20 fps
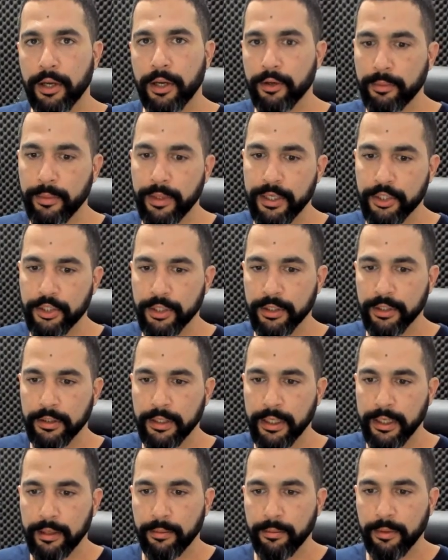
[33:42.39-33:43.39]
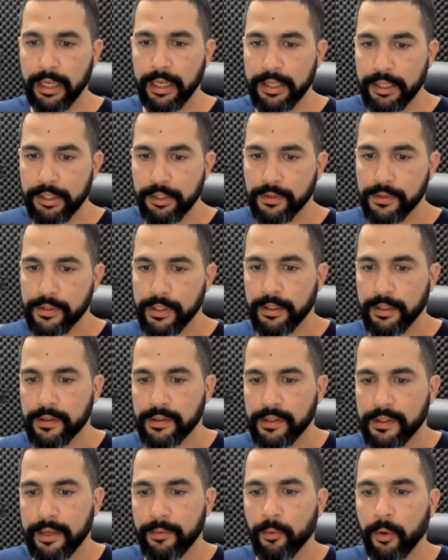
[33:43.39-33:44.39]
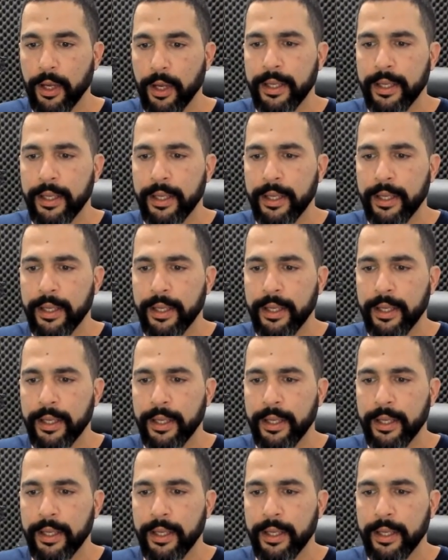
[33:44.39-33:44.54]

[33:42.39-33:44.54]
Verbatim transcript: automation. And I'm glad that you see it the same